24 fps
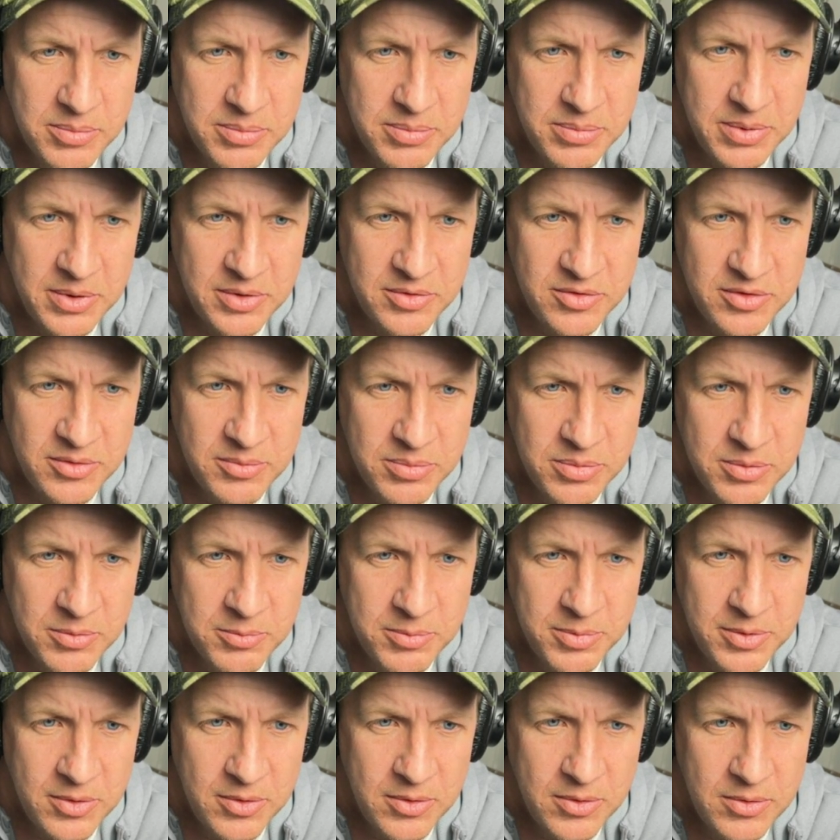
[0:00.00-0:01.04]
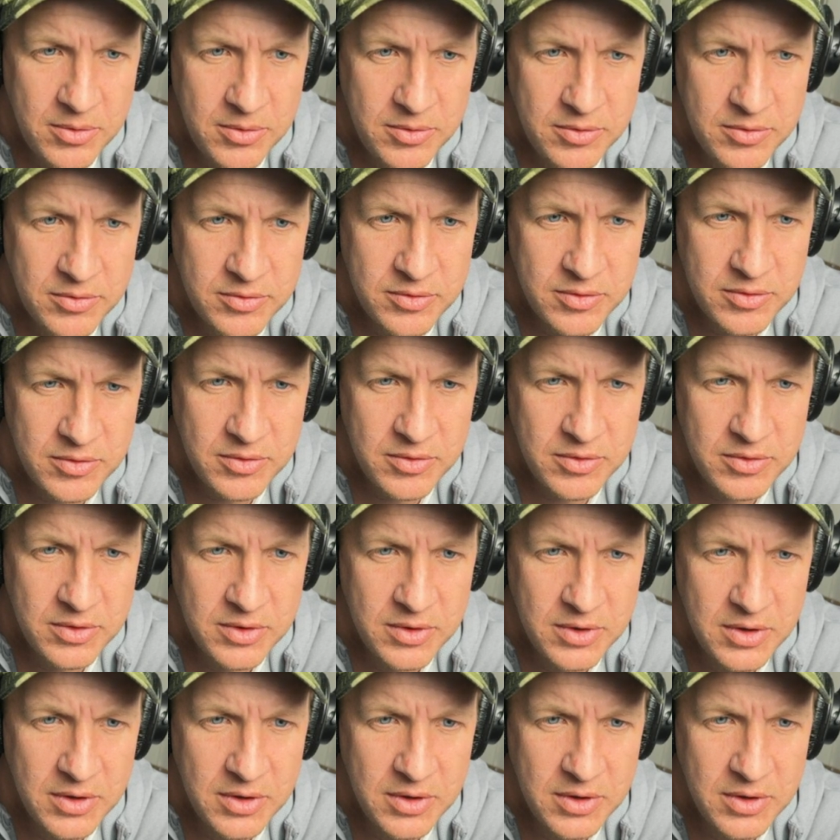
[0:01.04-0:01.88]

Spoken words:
budget proposal